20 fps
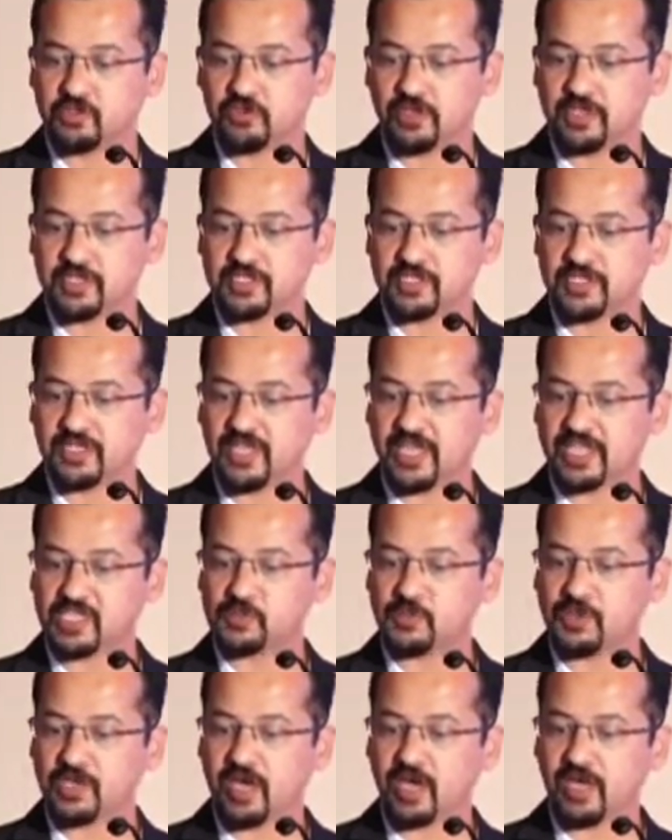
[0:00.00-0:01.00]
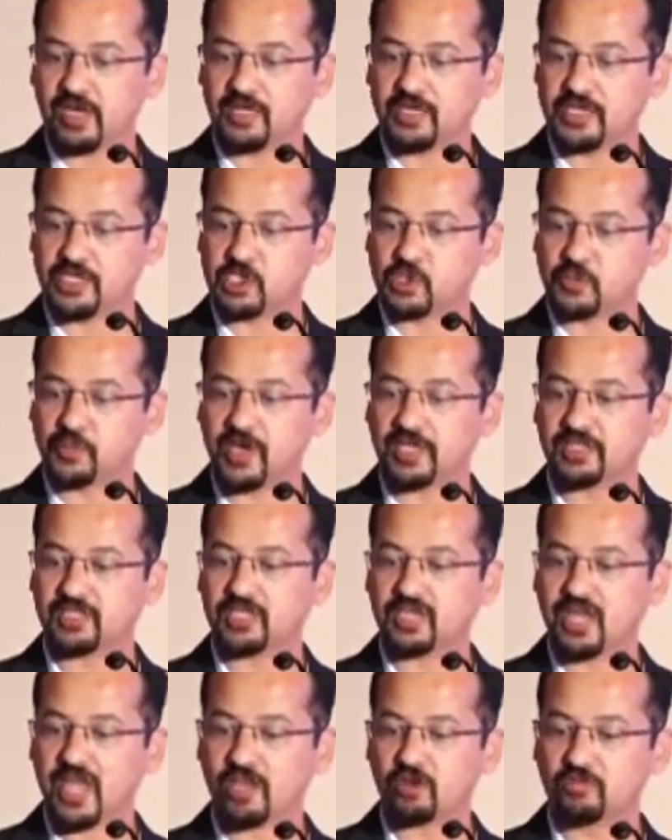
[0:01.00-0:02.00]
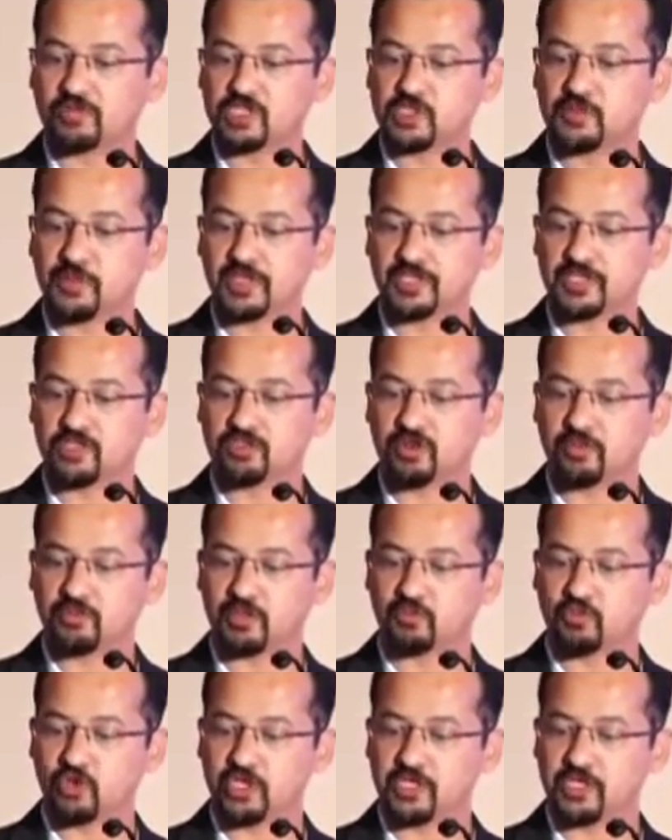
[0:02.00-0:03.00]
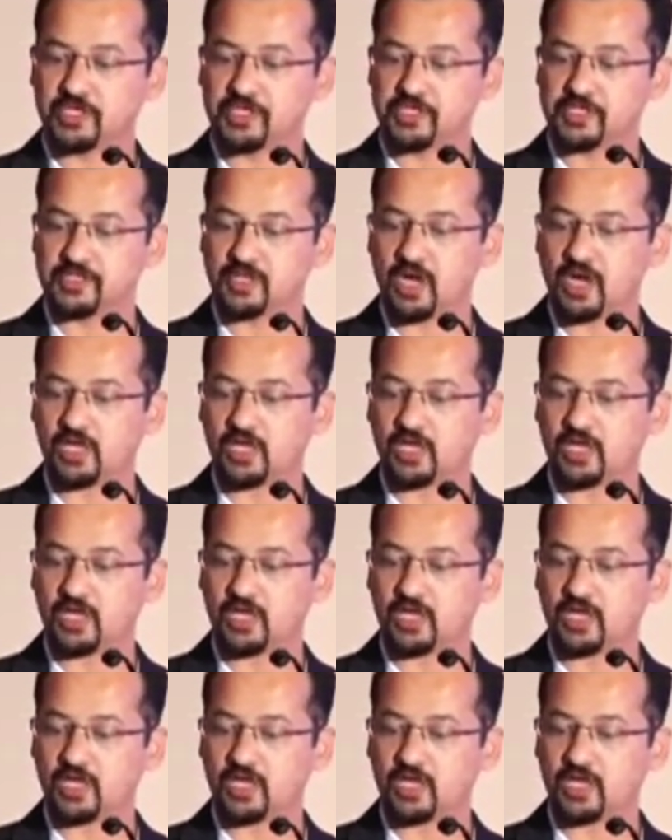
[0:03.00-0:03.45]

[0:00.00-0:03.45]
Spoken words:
you can see in the expert hand, despite the lack of the spectral Doppler modalities,